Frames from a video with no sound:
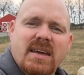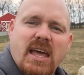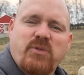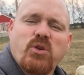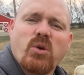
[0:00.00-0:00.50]

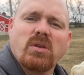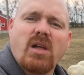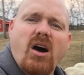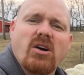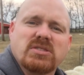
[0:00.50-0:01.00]
If you are
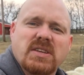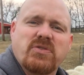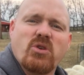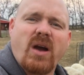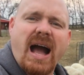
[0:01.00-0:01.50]
lost,
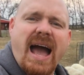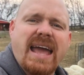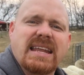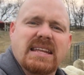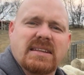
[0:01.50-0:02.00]
if you are
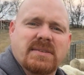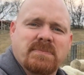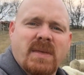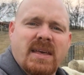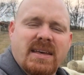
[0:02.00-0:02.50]
hiding,
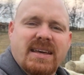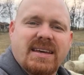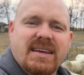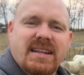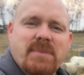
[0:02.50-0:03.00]

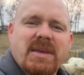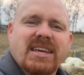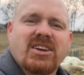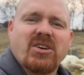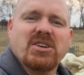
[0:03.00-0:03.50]
let me
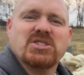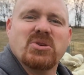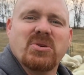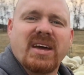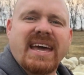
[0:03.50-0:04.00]
encourage
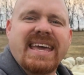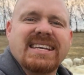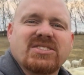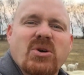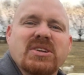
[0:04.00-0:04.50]
you. He
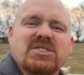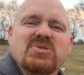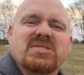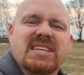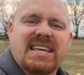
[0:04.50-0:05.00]
is going
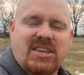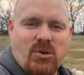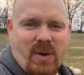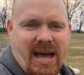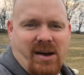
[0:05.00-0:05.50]
to seek
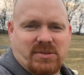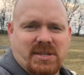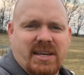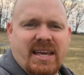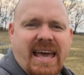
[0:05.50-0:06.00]
you
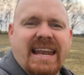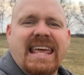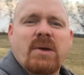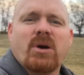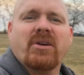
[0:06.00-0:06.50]
out. And
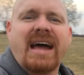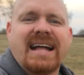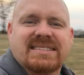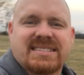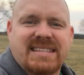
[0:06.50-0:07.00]
he will
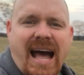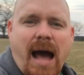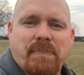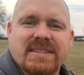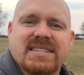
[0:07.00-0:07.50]
not
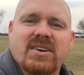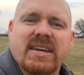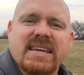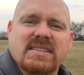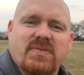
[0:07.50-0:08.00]
stop until
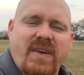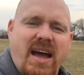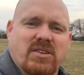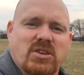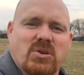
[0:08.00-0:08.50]
he has
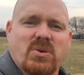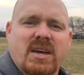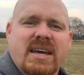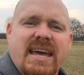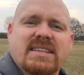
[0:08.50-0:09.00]
found you.
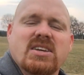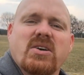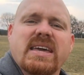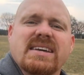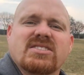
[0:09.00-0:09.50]

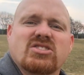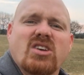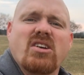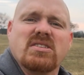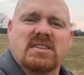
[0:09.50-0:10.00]
Until he is
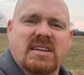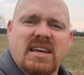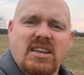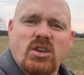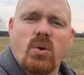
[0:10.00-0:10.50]
certain
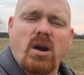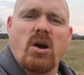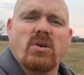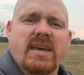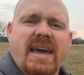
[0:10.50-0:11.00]
you are
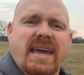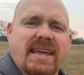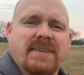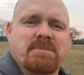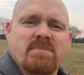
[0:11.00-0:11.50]
okay.